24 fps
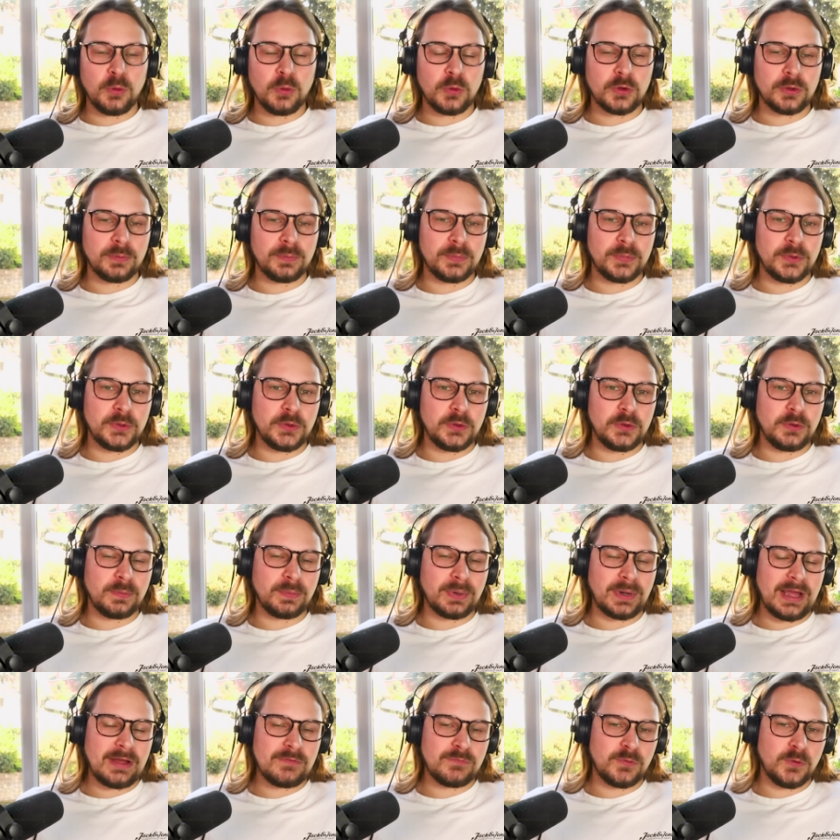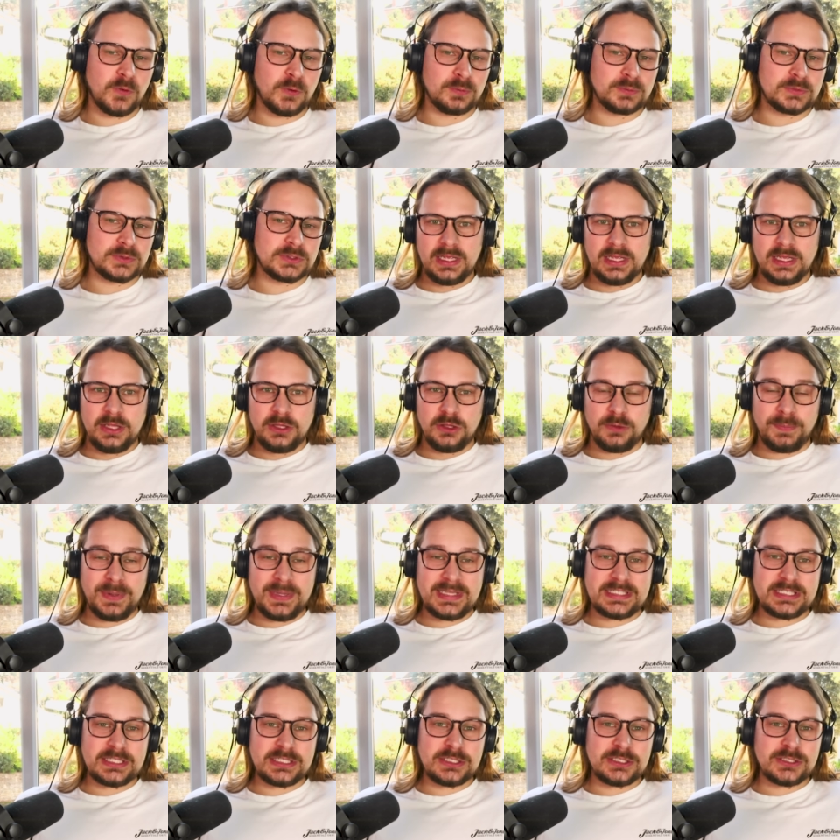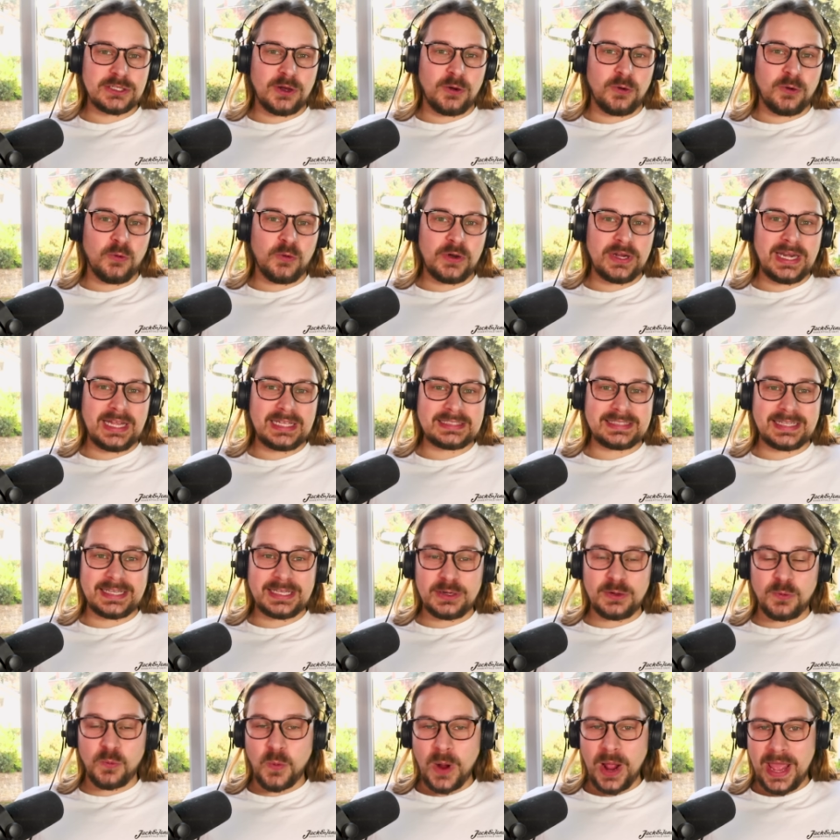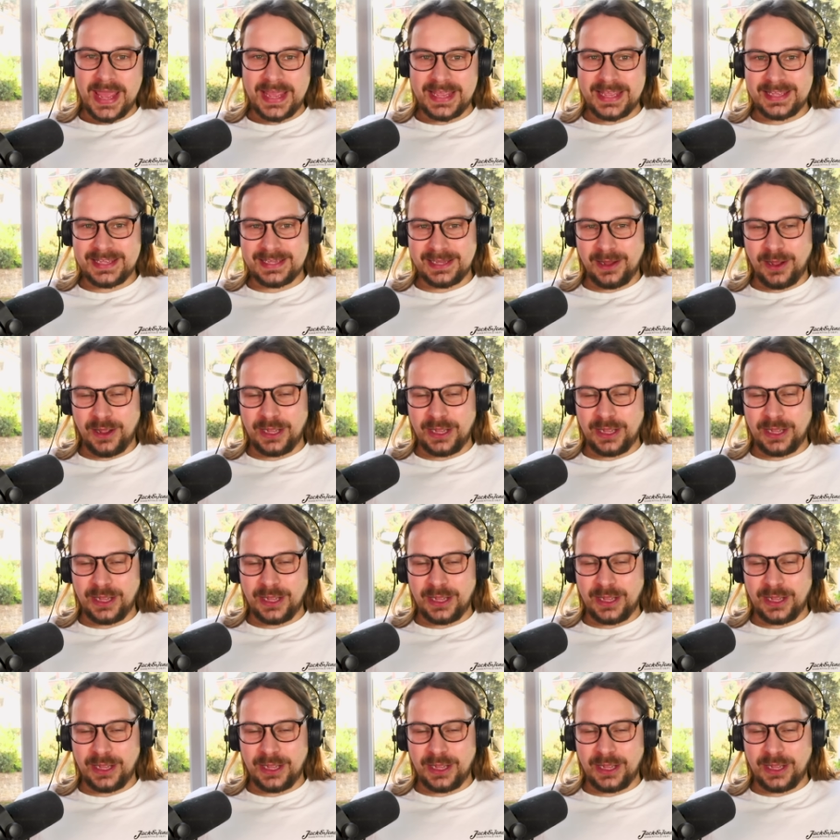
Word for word: compute platforms. The pieces are all connecting in a way